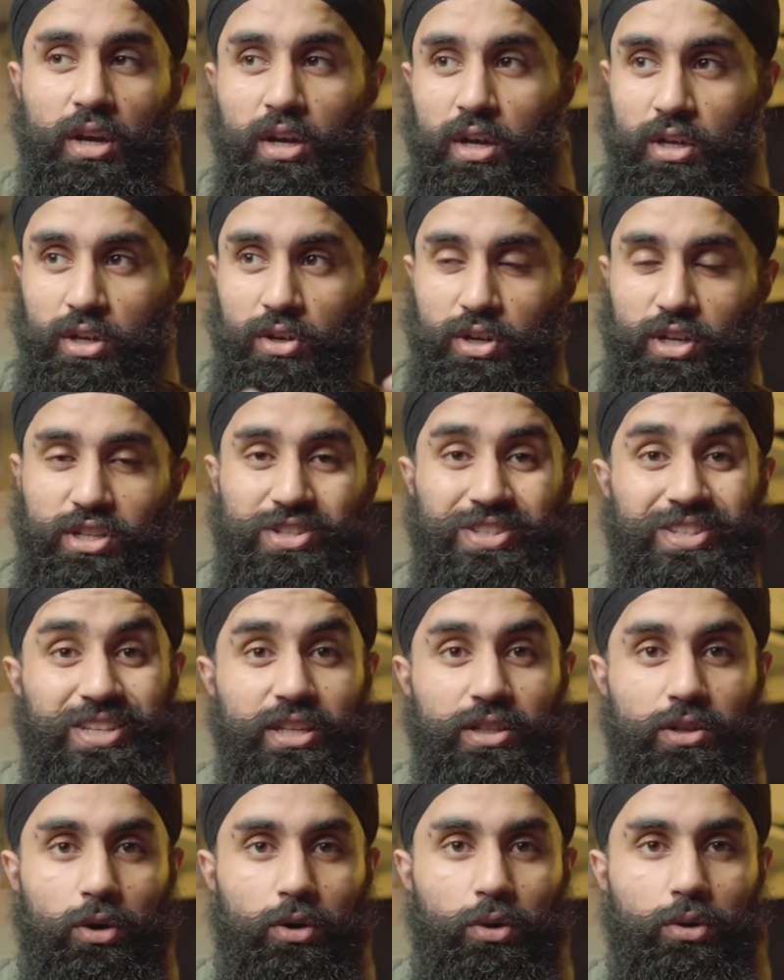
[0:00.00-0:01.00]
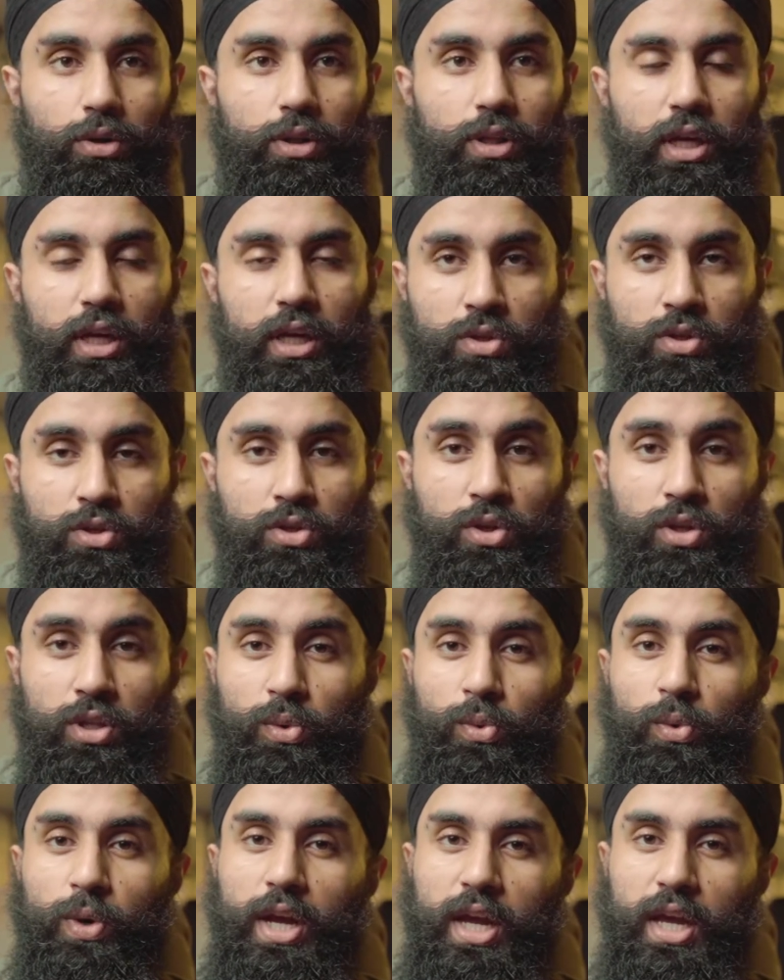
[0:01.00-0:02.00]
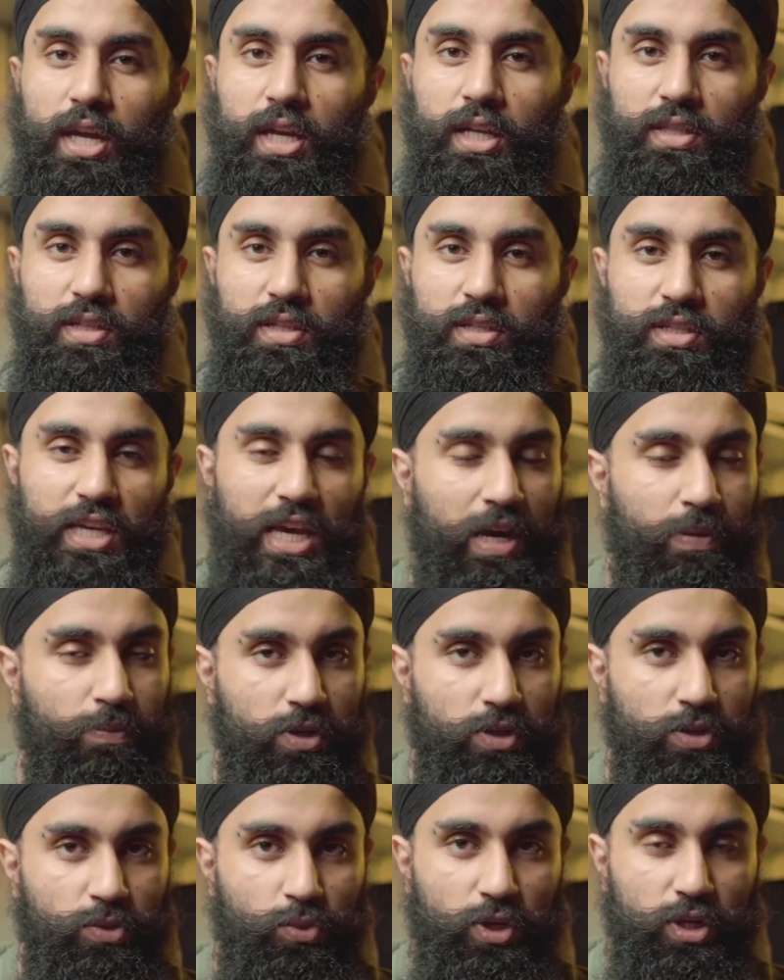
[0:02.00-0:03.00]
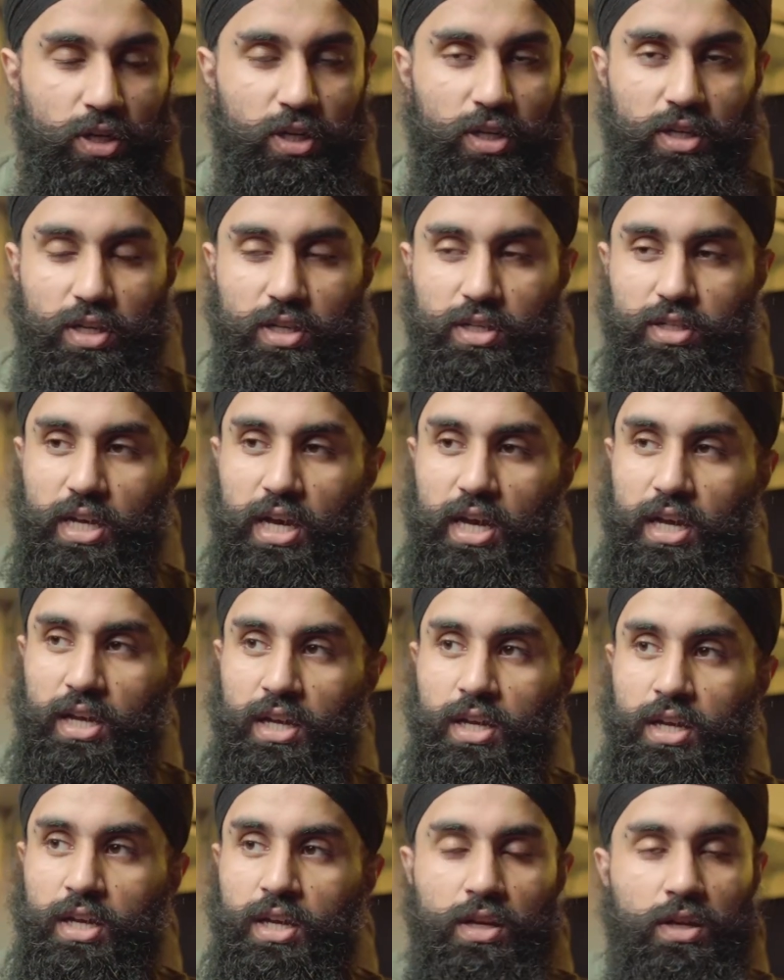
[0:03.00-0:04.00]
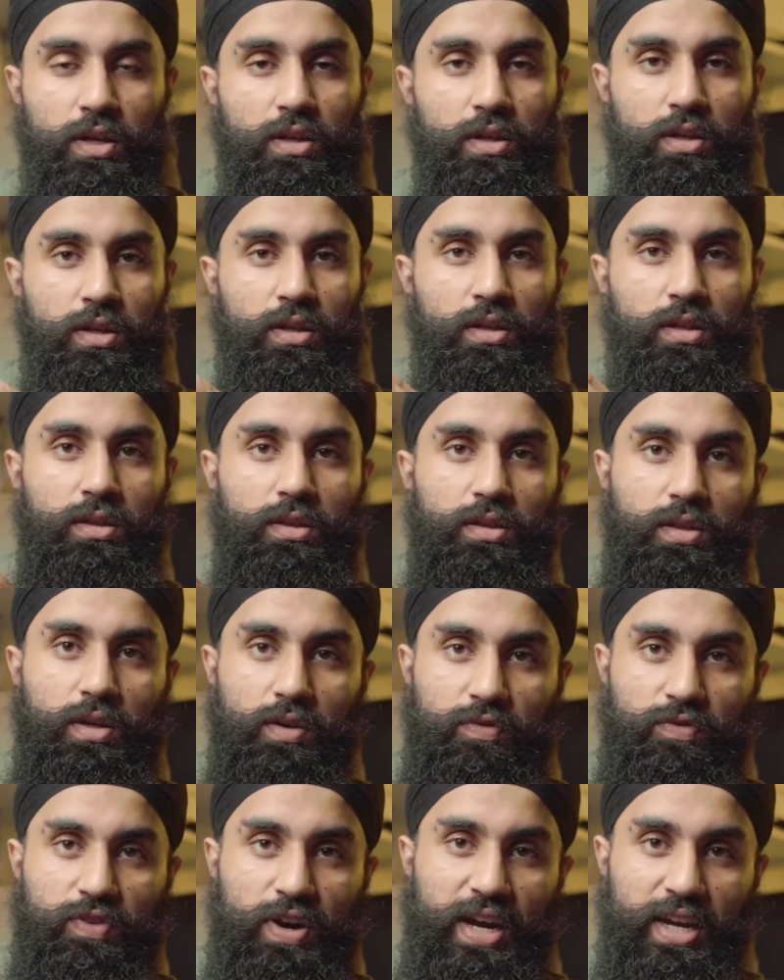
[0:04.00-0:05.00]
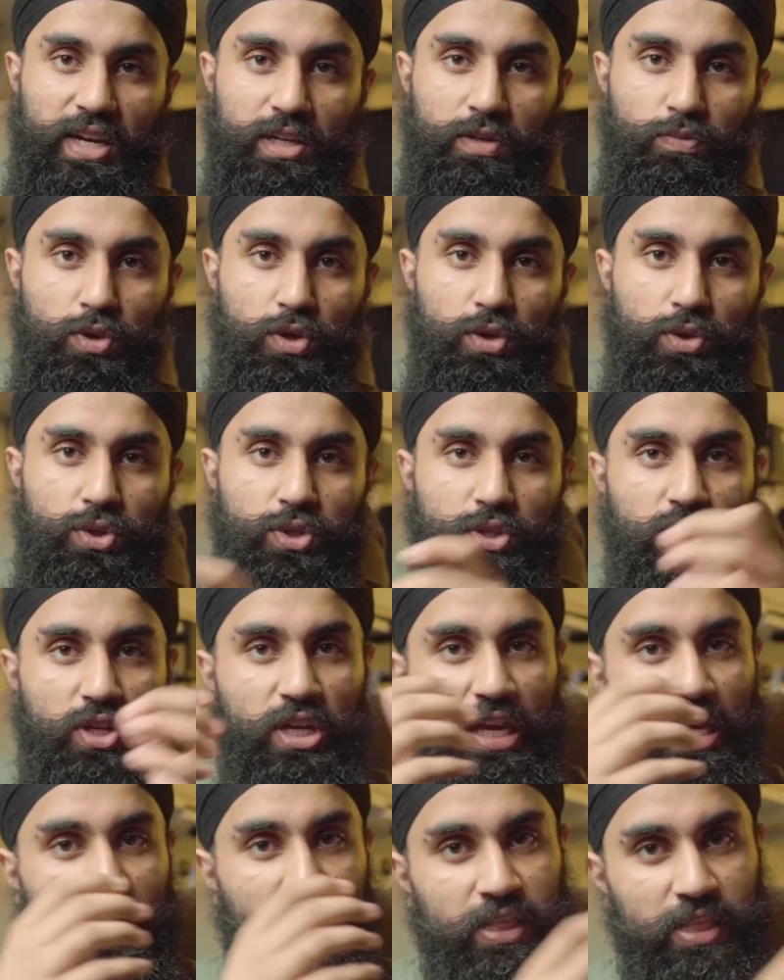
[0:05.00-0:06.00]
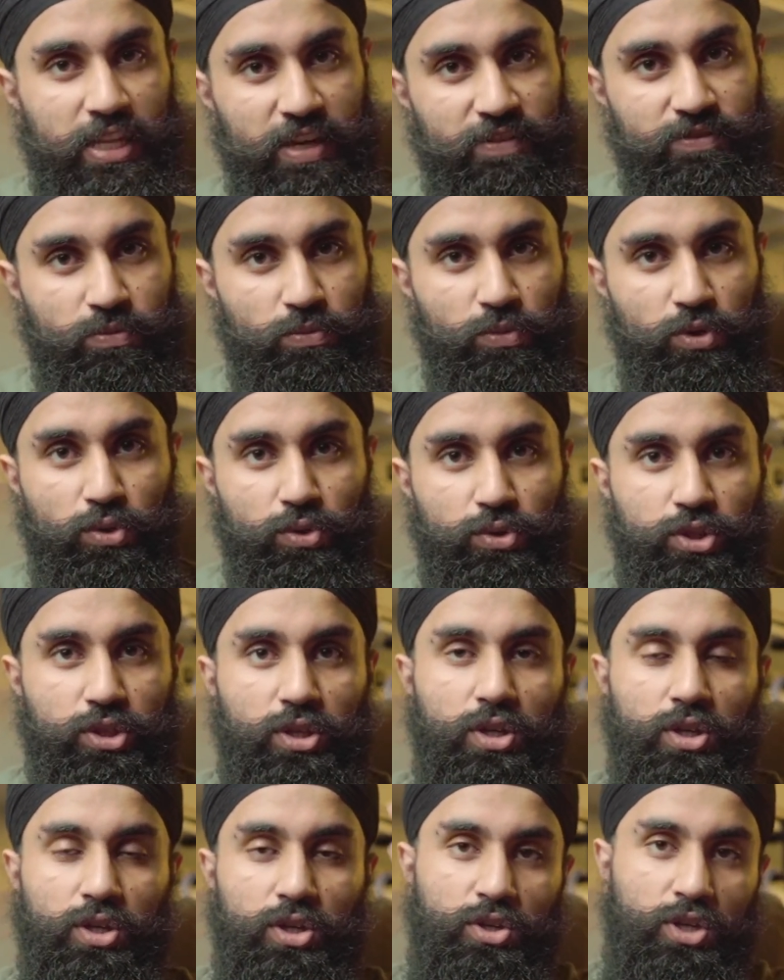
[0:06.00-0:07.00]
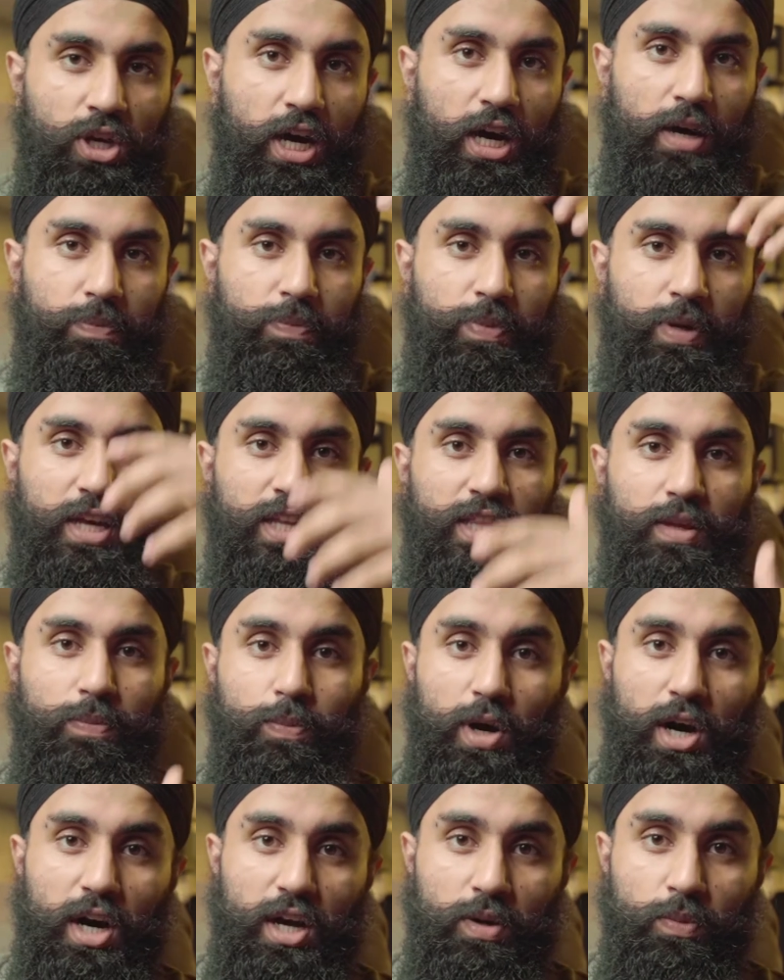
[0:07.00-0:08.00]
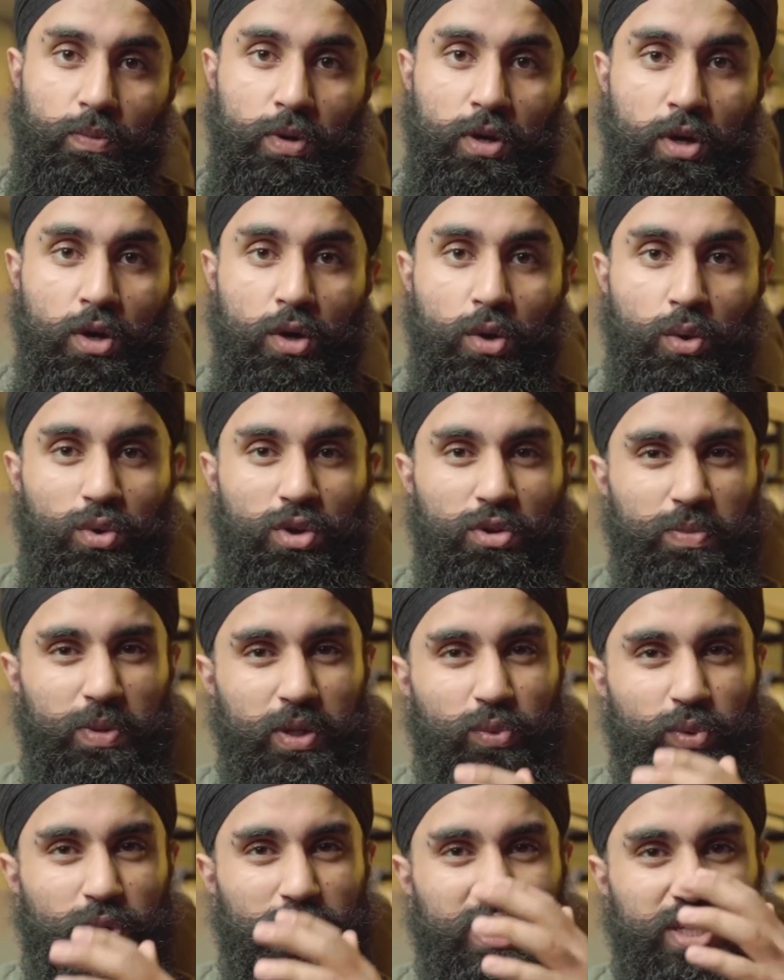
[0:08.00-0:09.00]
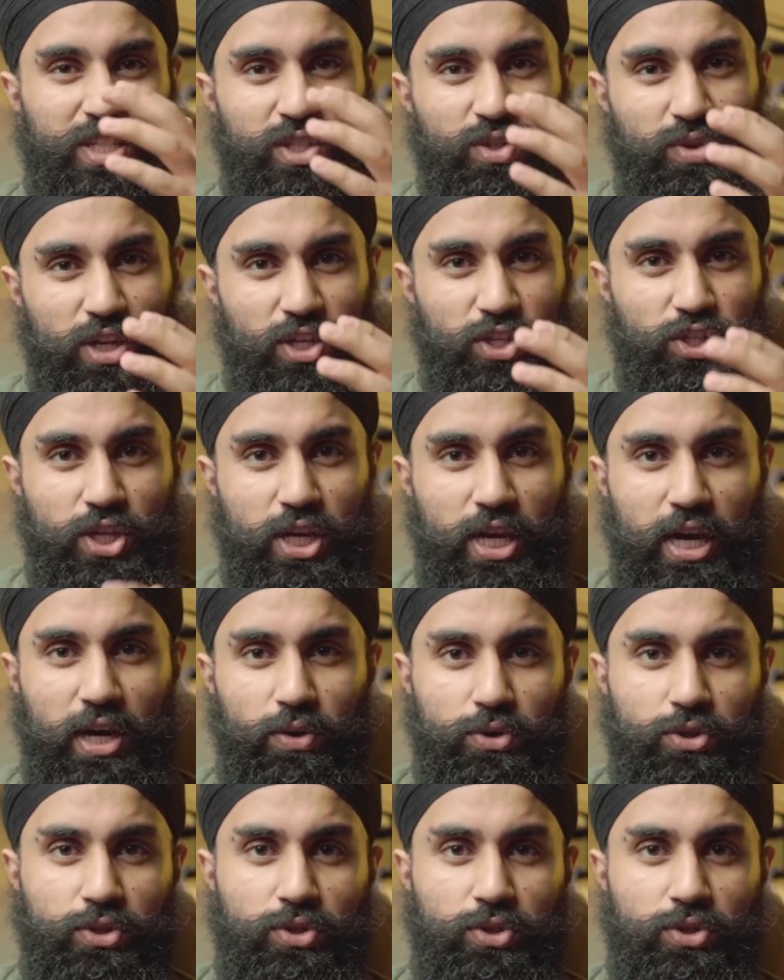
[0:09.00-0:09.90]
you can see the whole thing. So the way these cameras work is that the rightmost, leftmost, top and the bottom will be really stretched out.